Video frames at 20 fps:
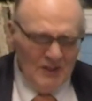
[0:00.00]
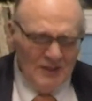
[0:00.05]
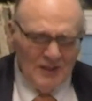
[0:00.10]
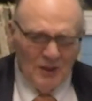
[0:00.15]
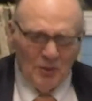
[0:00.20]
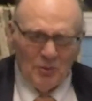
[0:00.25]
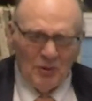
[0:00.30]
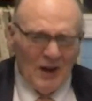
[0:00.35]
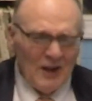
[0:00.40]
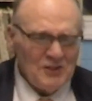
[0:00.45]

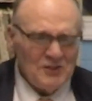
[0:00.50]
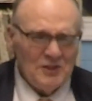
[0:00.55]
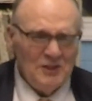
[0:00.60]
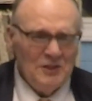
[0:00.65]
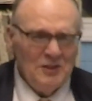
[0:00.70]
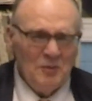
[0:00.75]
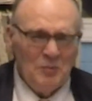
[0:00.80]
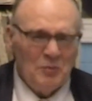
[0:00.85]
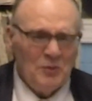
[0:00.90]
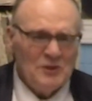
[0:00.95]
that were
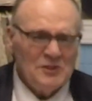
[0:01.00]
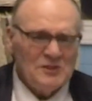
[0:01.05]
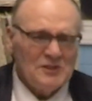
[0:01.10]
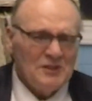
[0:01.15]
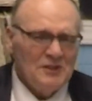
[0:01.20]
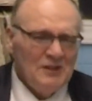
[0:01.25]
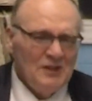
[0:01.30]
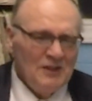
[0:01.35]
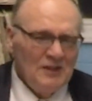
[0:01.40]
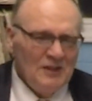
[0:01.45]
actually in the
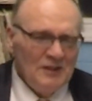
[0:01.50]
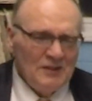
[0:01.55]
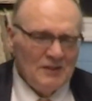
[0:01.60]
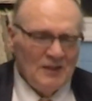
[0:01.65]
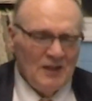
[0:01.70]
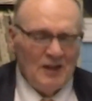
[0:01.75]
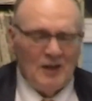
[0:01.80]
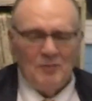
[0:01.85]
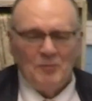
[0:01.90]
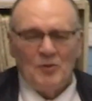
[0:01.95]
prison
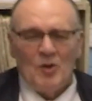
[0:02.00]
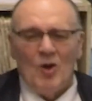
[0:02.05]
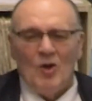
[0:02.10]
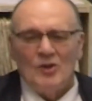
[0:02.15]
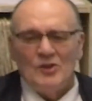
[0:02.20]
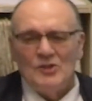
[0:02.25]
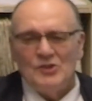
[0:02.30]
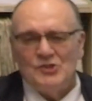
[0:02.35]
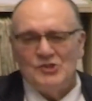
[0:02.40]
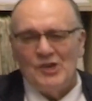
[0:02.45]
that had
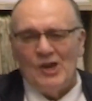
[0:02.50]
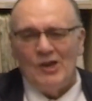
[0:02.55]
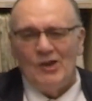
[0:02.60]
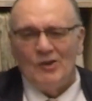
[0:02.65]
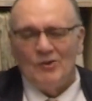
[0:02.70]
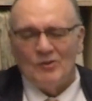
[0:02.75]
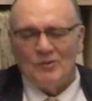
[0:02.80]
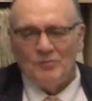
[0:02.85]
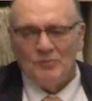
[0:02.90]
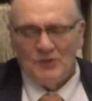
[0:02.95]
gone to
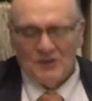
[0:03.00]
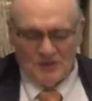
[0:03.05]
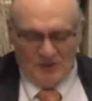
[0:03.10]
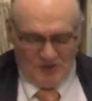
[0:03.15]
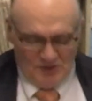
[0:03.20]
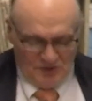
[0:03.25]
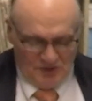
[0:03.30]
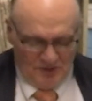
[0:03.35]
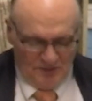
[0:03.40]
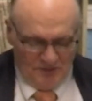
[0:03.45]
jail
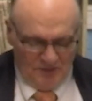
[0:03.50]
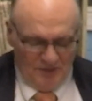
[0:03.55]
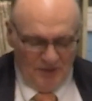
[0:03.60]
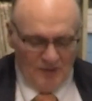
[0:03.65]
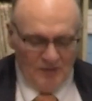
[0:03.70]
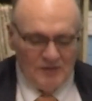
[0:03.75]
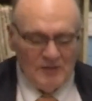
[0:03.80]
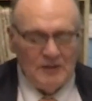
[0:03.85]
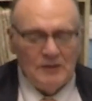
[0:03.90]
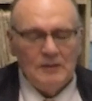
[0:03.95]
because of
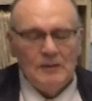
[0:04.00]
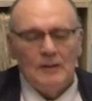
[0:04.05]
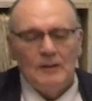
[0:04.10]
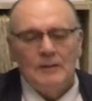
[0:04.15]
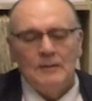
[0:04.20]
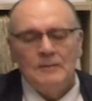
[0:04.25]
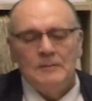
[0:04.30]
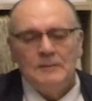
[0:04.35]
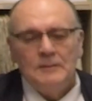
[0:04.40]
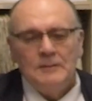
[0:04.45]

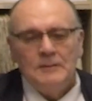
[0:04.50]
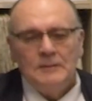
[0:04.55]
the